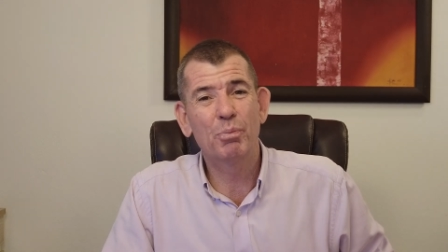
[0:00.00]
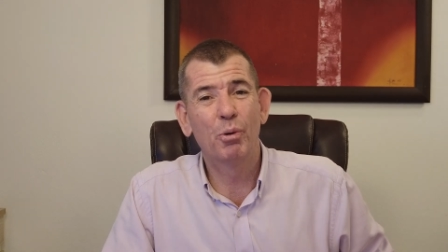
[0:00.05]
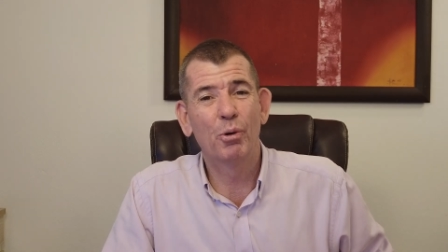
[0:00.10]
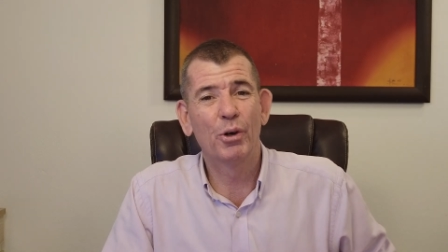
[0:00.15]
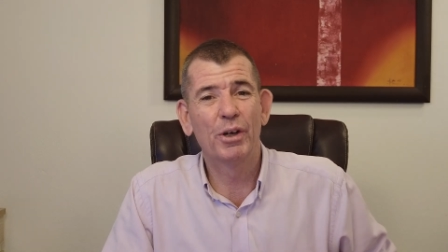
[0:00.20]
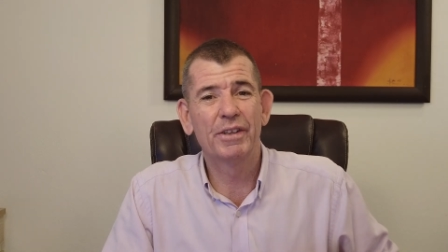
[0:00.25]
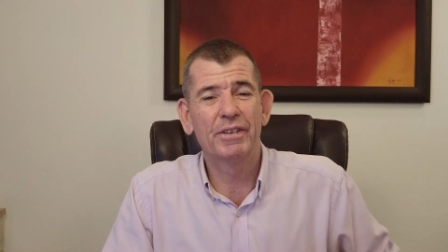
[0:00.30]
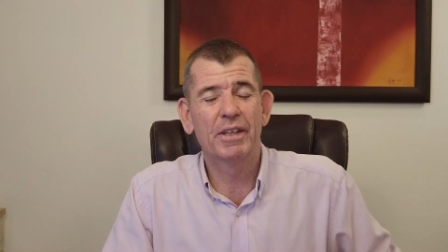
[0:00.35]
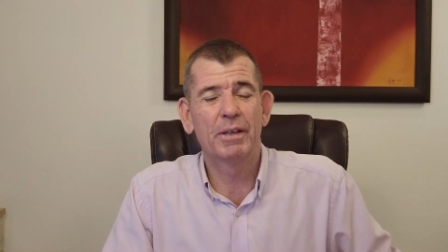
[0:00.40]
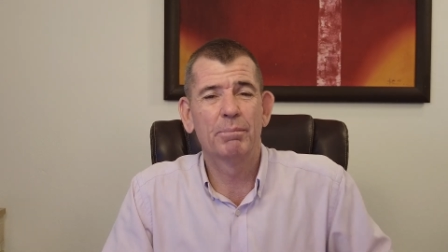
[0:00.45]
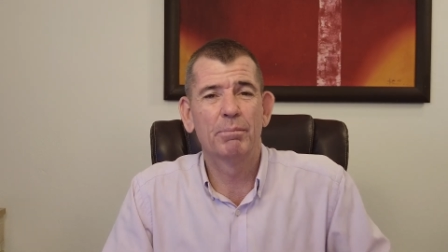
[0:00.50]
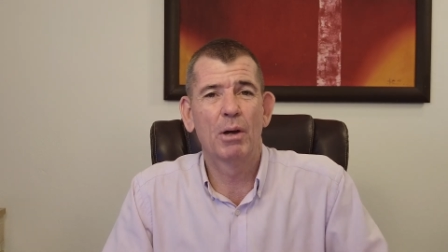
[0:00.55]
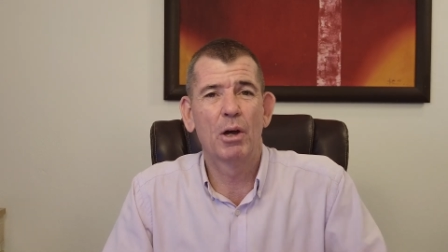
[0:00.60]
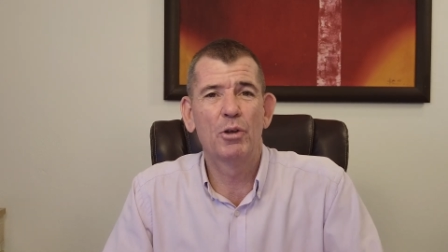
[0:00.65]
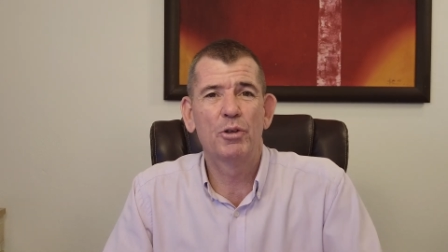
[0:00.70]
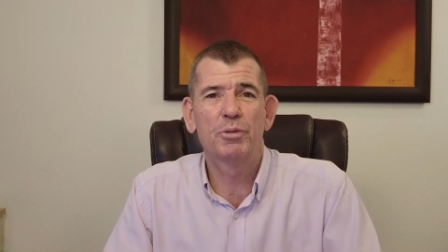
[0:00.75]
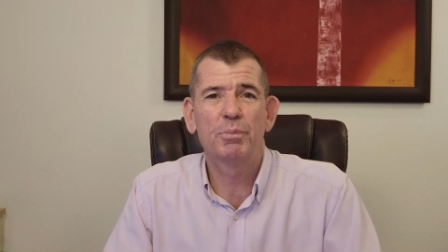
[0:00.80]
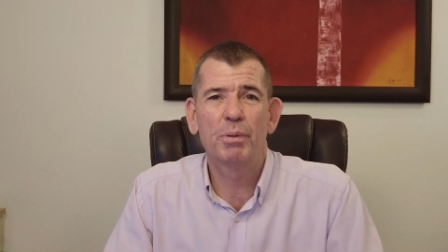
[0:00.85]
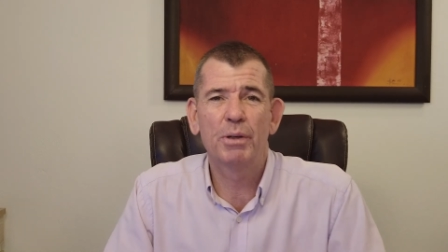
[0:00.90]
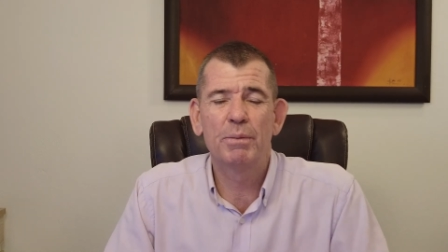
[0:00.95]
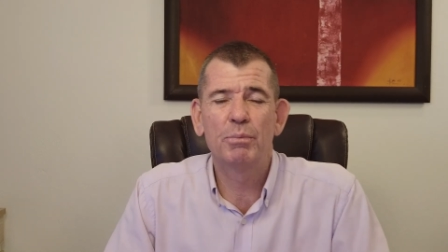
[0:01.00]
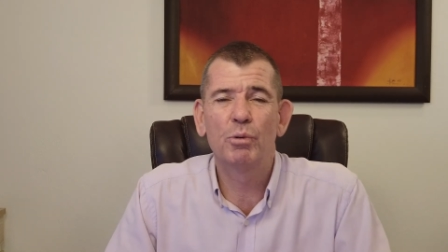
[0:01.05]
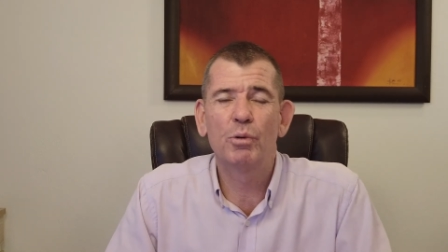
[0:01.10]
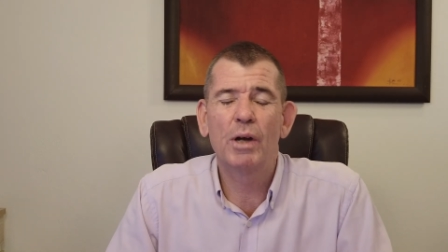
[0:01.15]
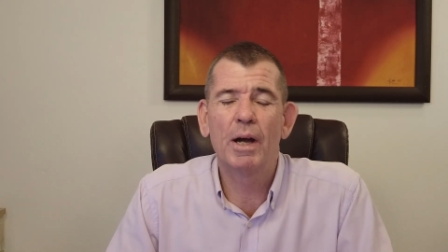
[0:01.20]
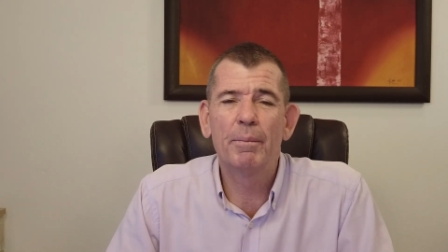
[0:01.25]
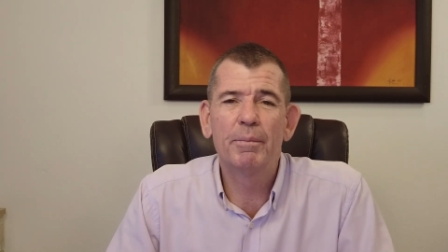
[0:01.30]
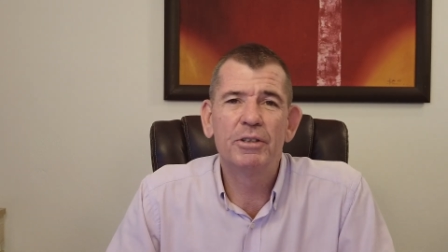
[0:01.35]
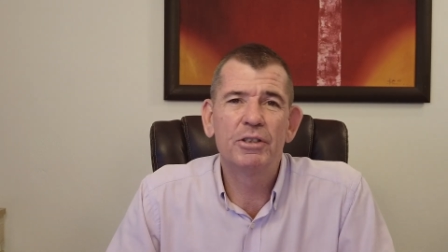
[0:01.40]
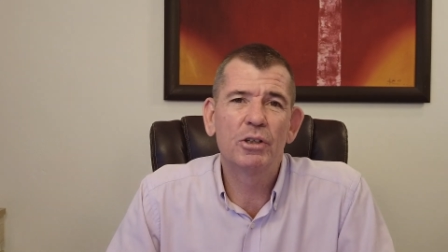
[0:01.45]
point that most people
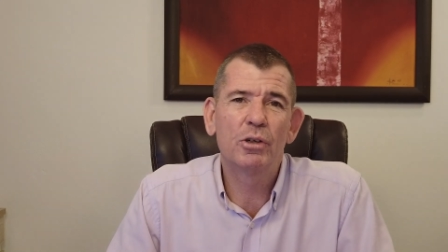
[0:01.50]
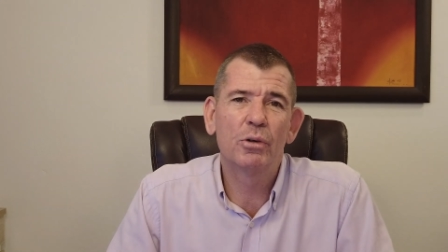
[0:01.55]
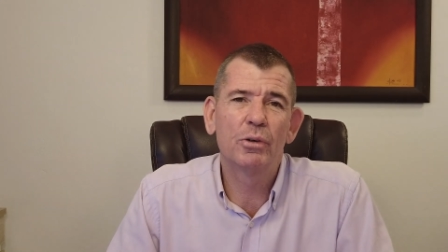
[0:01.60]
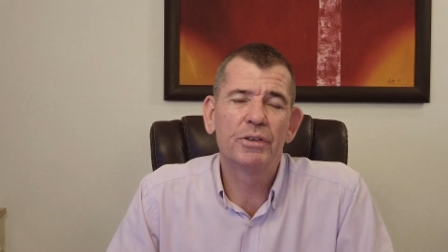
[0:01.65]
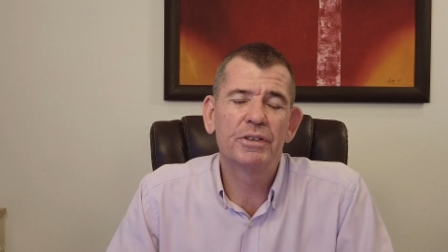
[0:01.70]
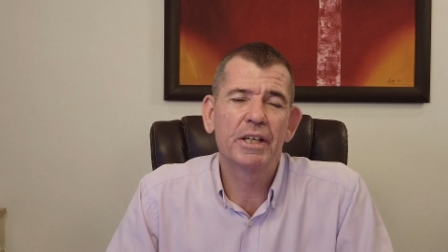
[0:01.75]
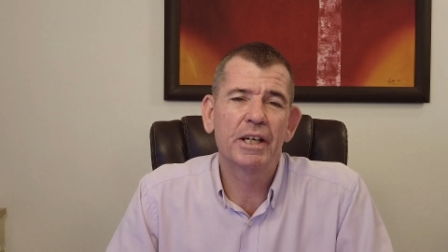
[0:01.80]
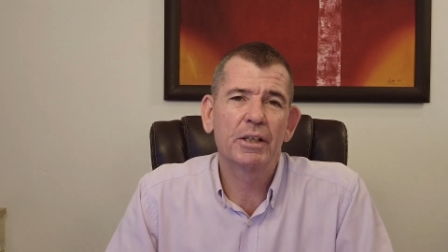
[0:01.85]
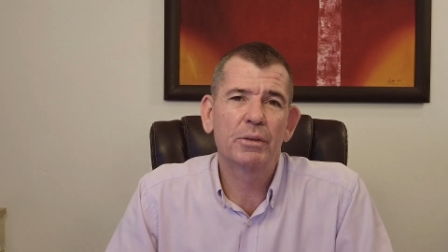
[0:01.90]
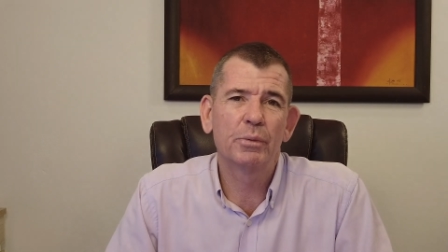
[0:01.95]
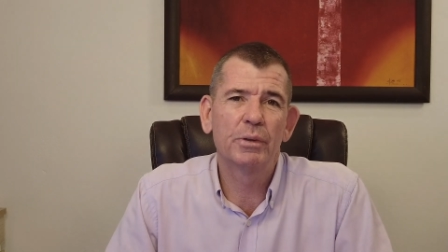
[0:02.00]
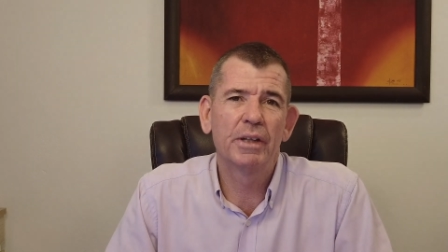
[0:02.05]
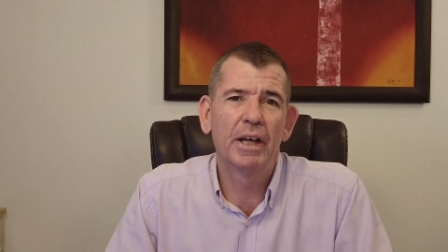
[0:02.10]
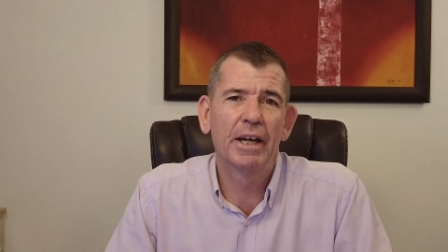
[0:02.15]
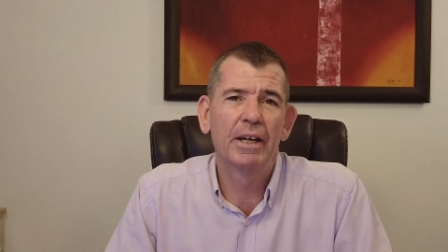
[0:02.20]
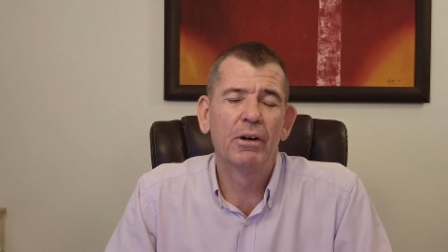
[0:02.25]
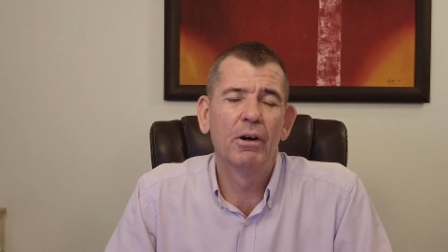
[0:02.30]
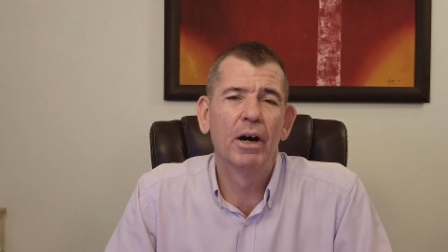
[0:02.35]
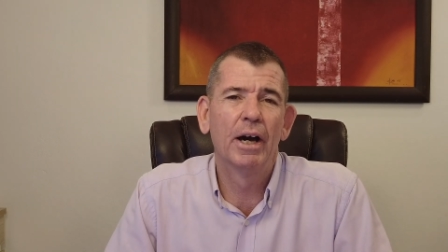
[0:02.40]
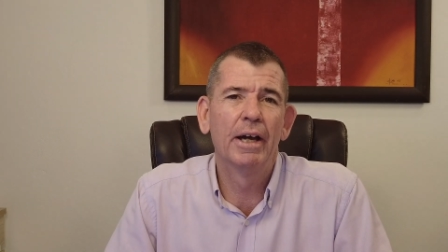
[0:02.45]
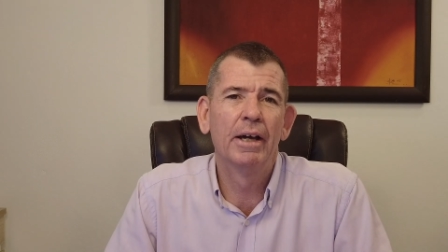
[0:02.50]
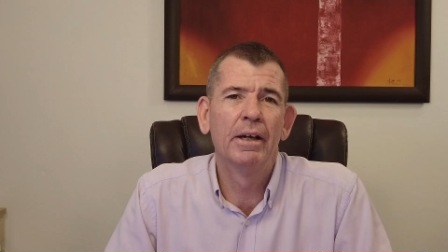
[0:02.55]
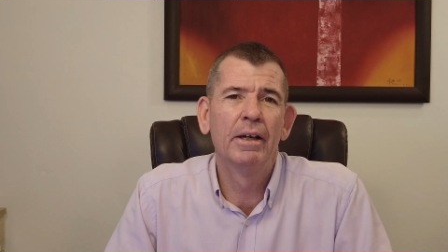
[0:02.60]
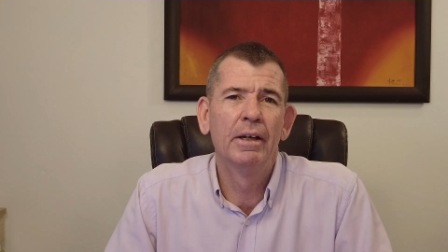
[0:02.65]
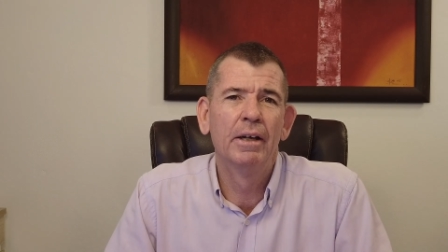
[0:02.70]
come into contact with AI.